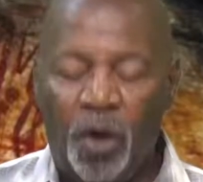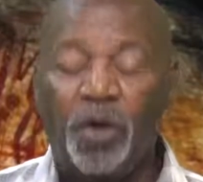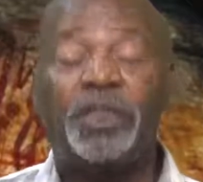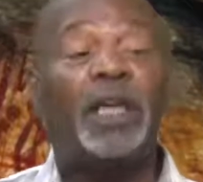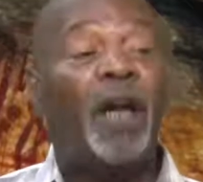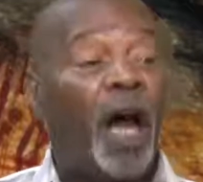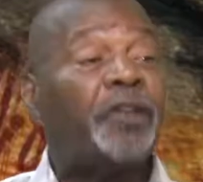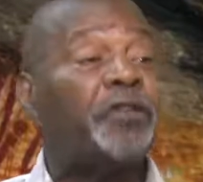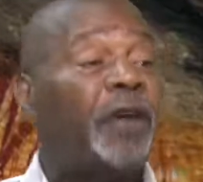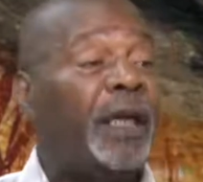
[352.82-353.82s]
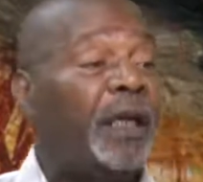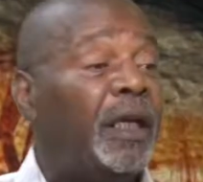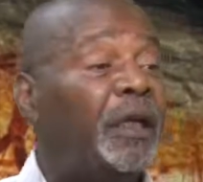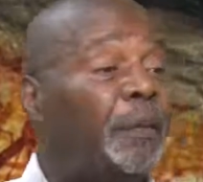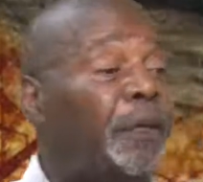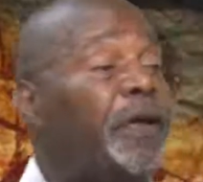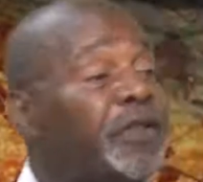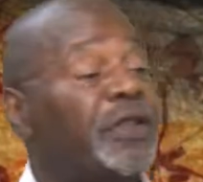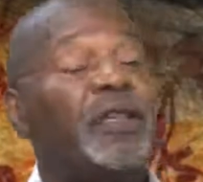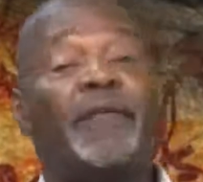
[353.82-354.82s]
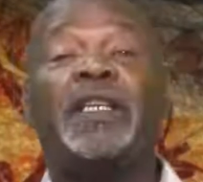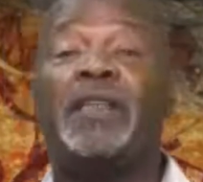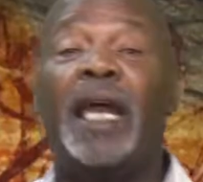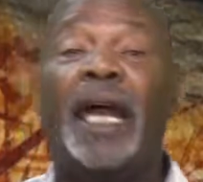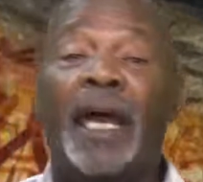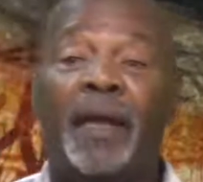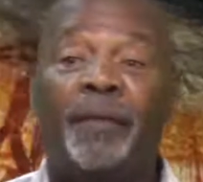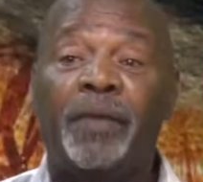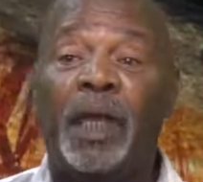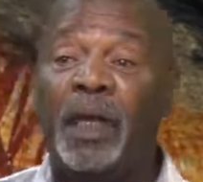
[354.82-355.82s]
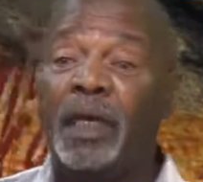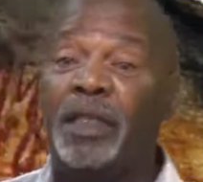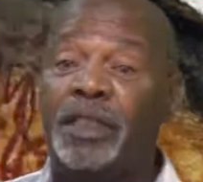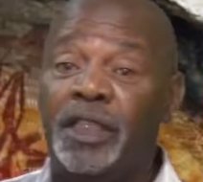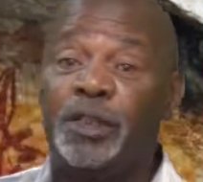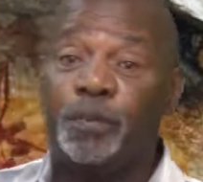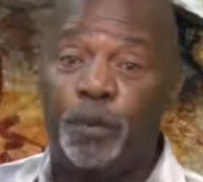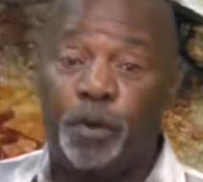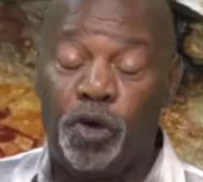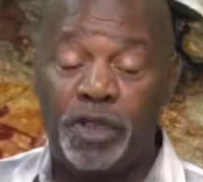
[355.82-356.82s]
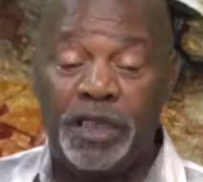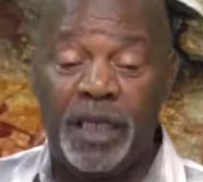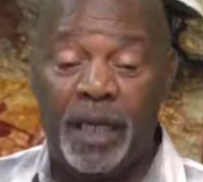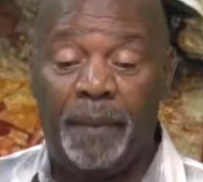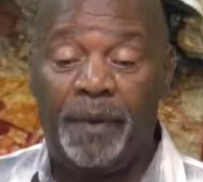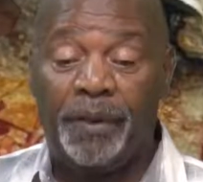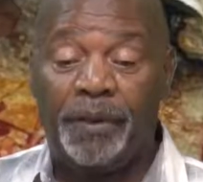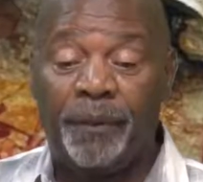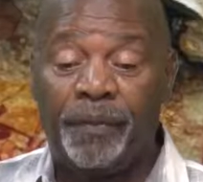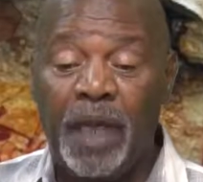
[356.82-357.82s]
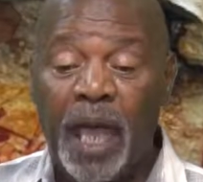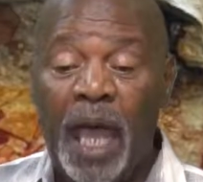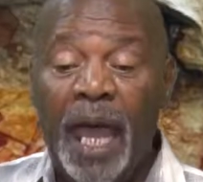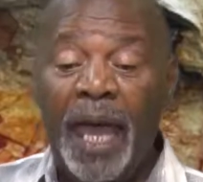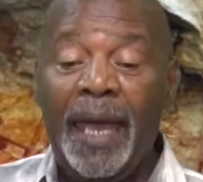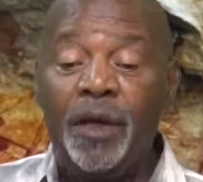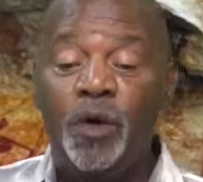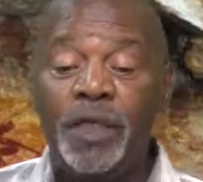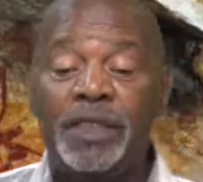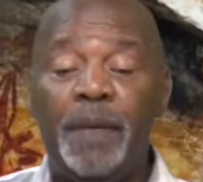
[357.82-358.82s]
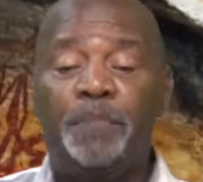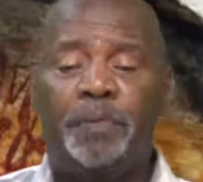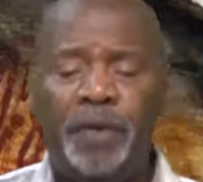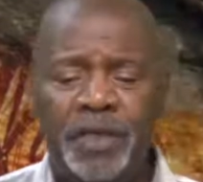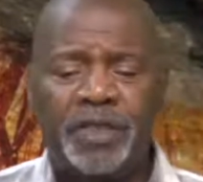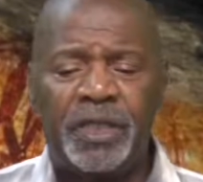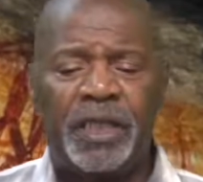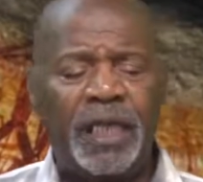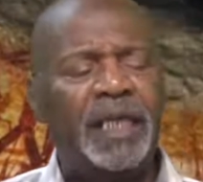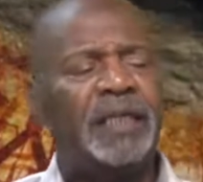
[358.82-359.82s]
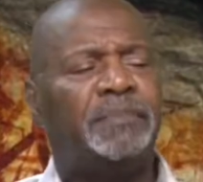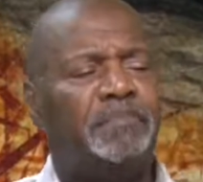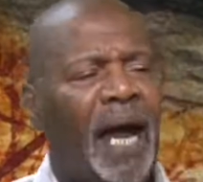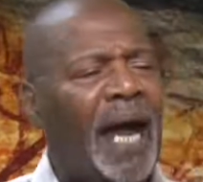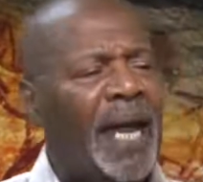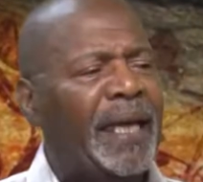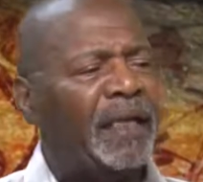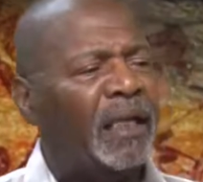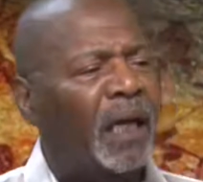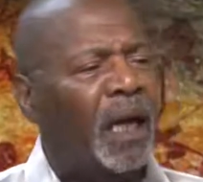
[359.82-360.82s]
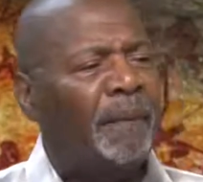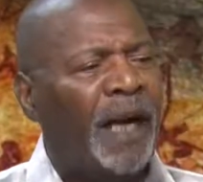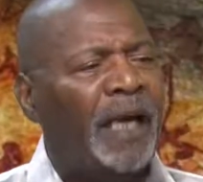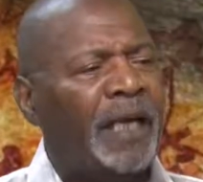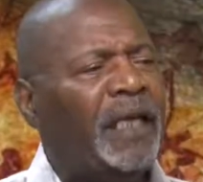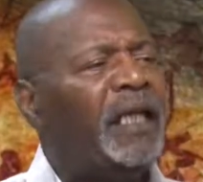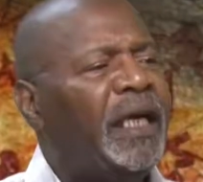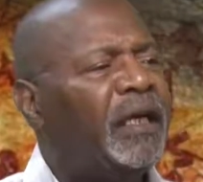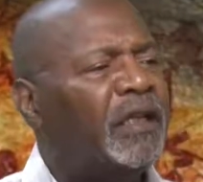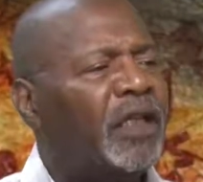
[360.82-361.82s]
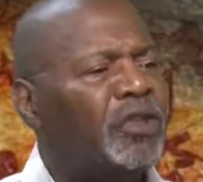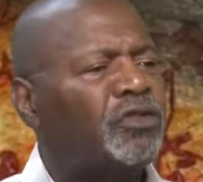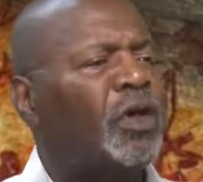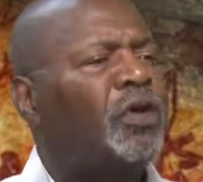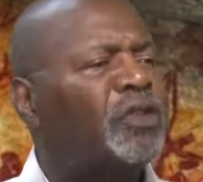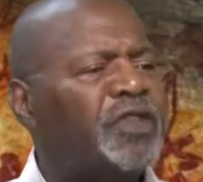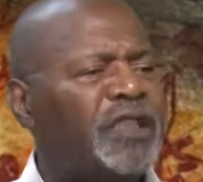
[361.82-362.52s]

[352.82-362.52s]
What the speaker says: who is incarcerated in the prisons of this land in disproportionate numbers, and who is imprisoned in his mind by illegal controlled